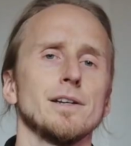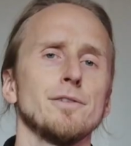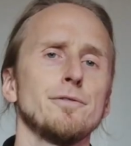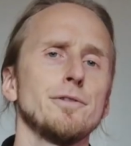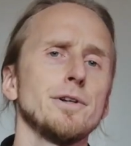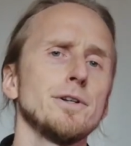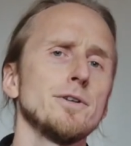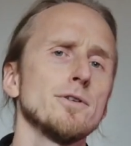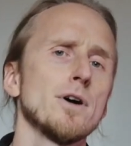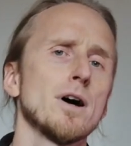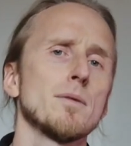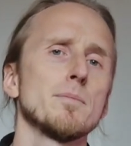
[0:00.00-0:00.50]
If
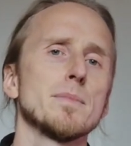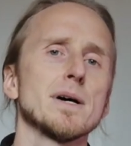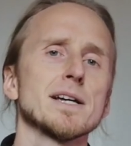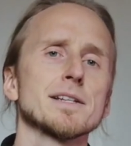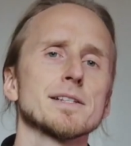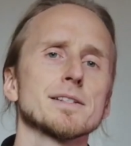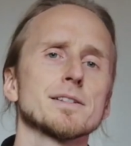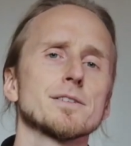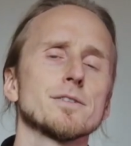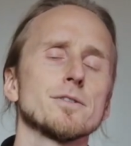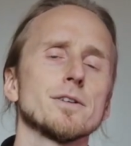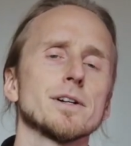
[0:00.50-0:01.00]
we do our
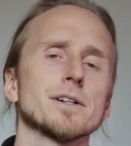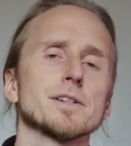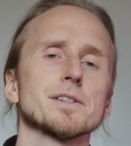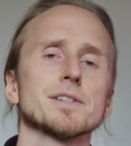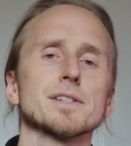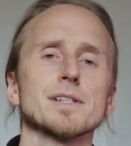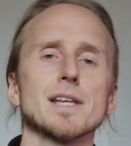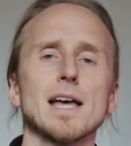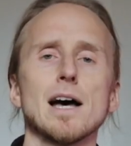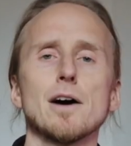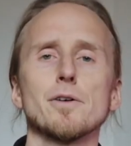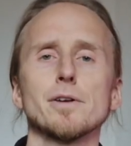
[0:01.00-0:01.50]
best during
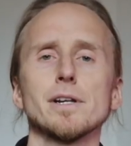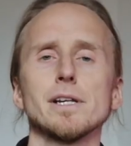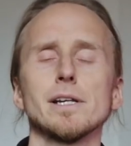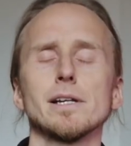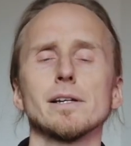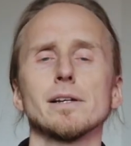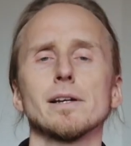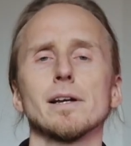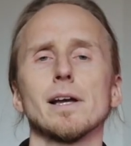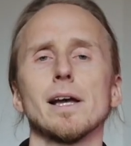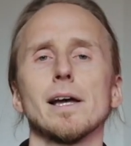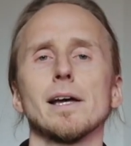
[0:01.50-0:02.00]

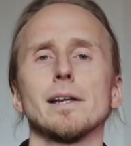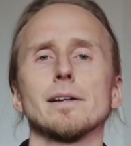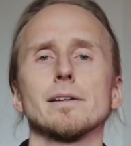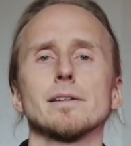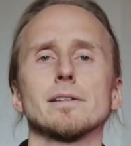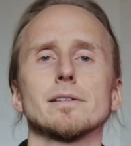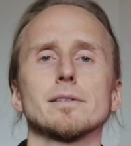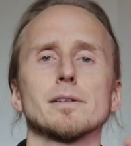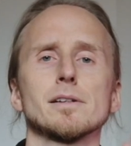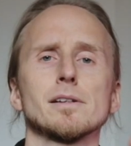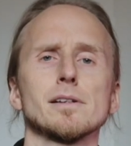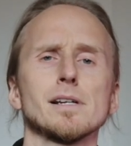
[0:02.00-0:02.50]
scouting
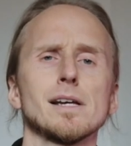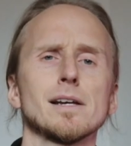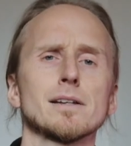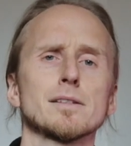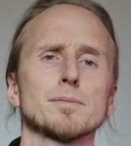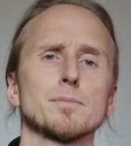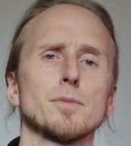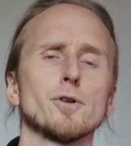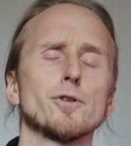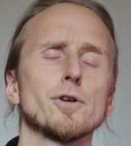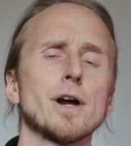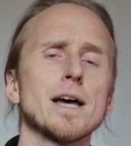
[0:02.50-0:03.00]
and
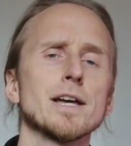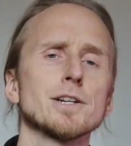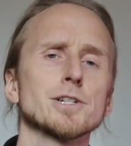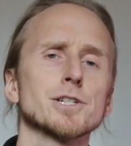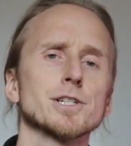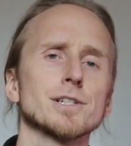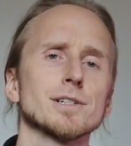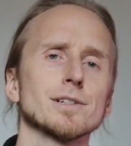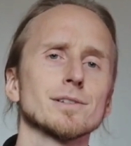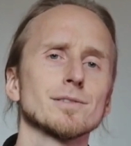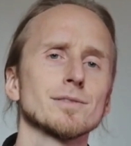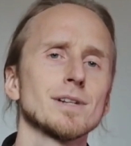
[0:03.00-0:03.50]

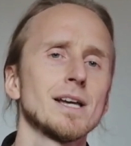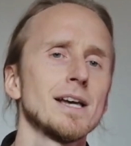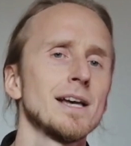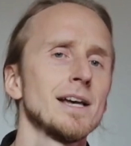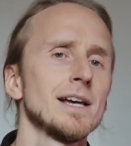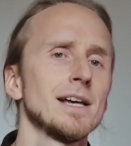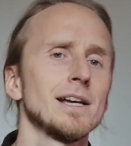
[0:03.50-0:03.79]
exploration,